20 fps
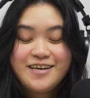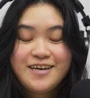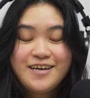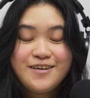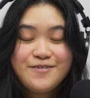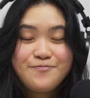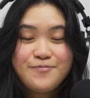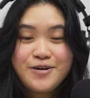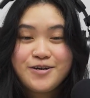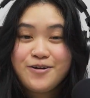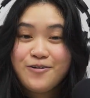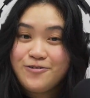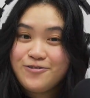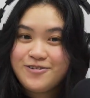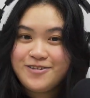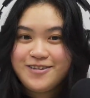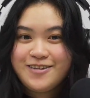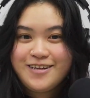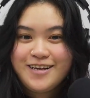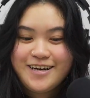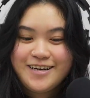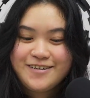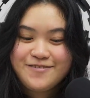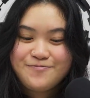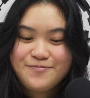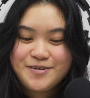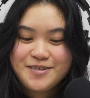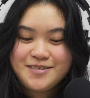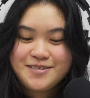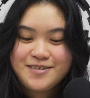in my own
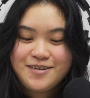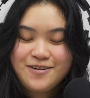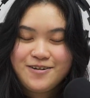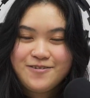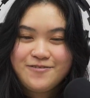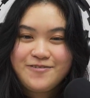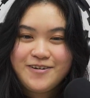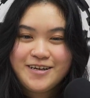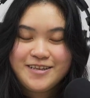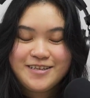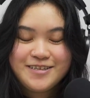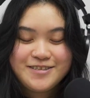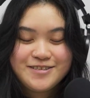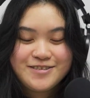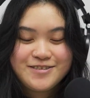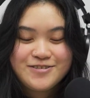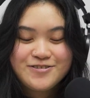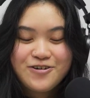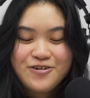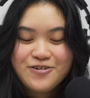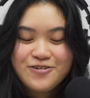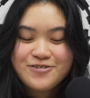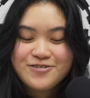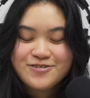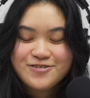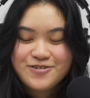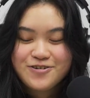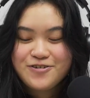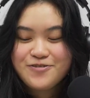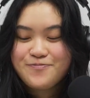life myself. I learned so,
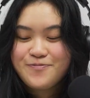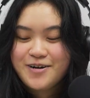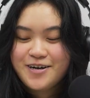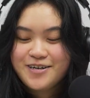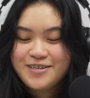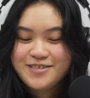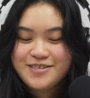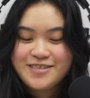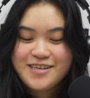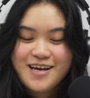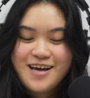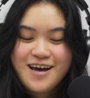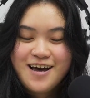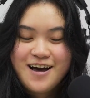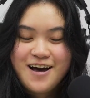so much.